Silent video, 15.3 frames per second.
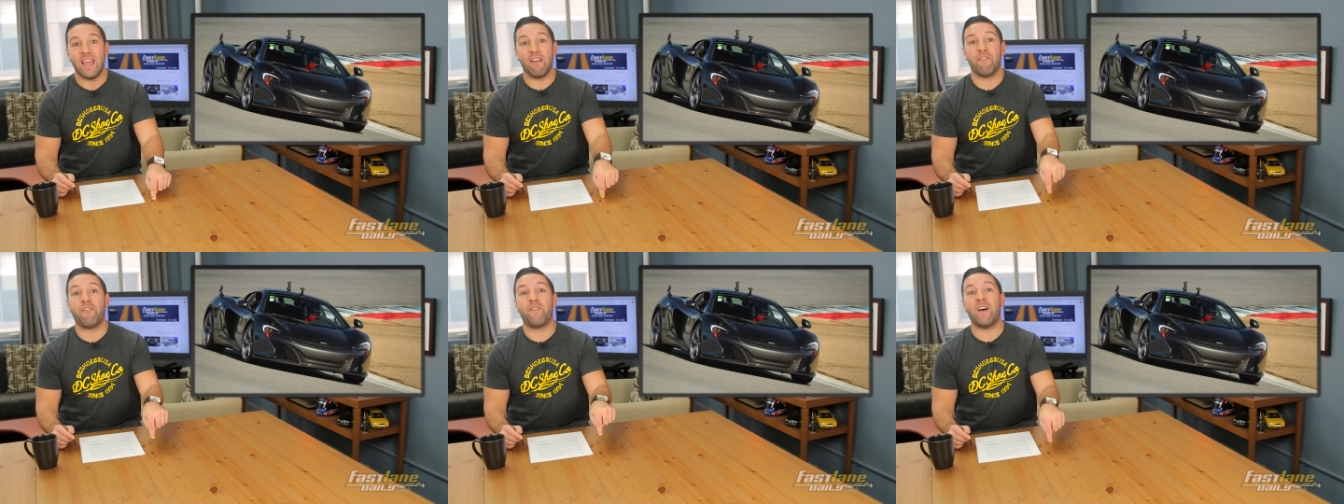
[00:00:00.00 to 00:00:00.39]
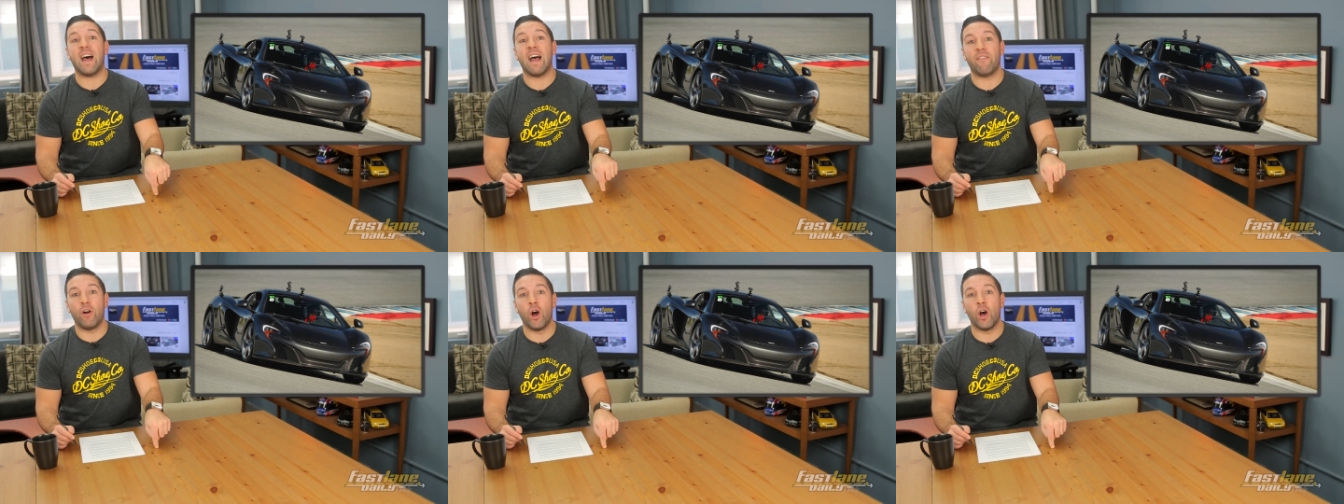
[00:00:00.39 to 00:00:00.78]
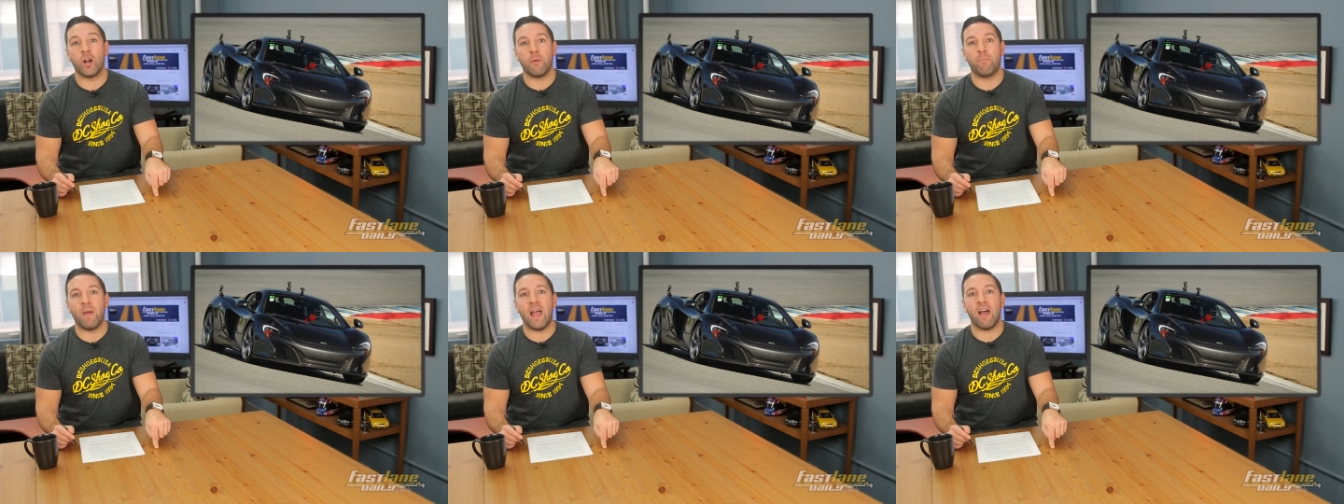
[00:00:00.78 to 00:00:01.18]
and
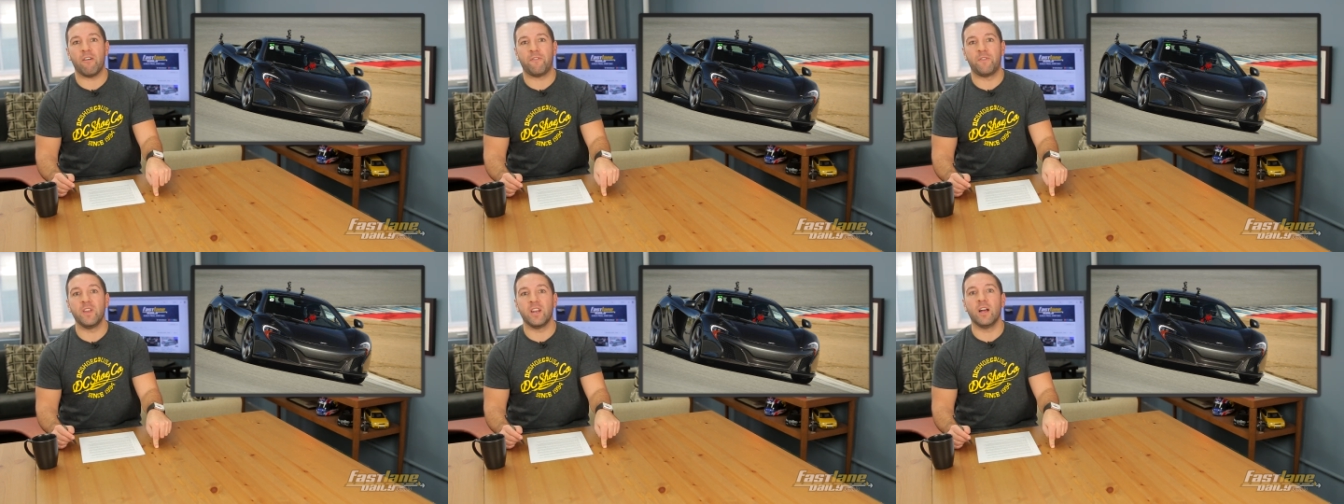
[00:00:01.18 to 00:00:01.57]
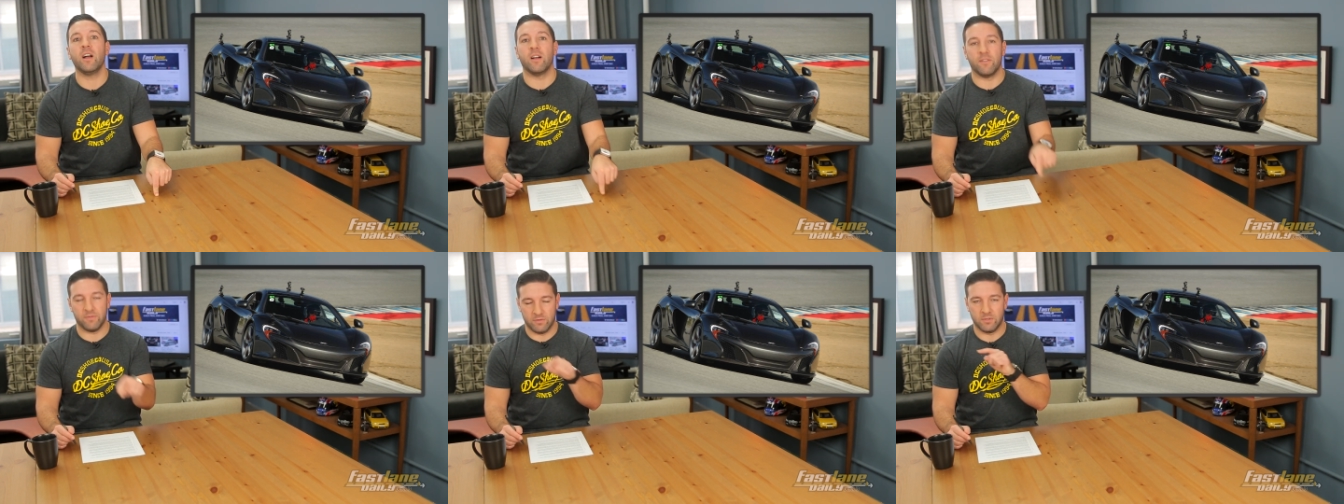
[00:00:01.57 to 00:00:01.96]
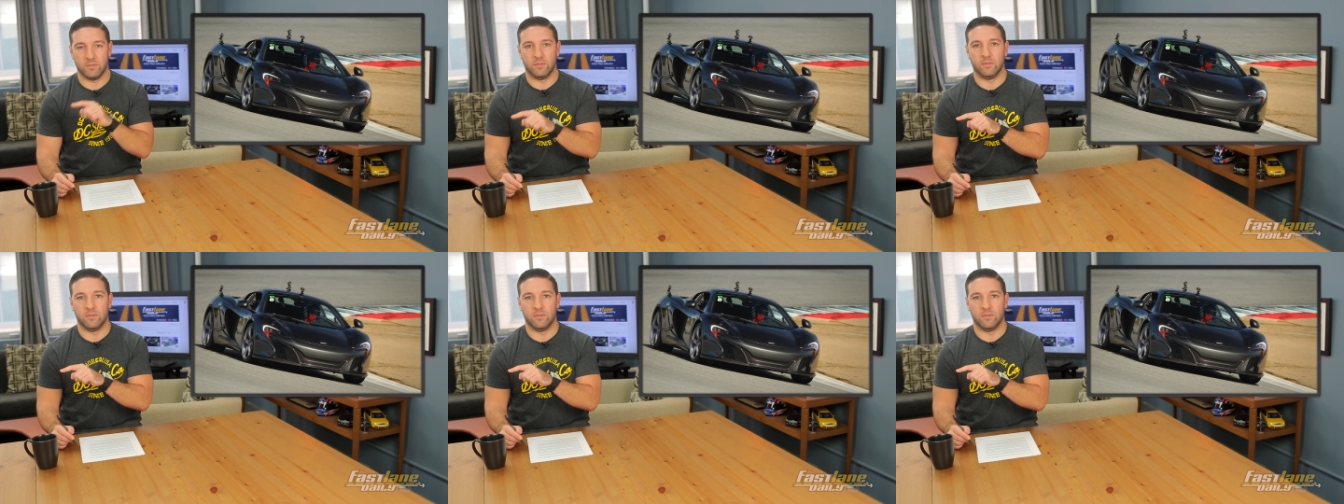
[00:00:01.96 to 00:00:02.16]
500 pound feet of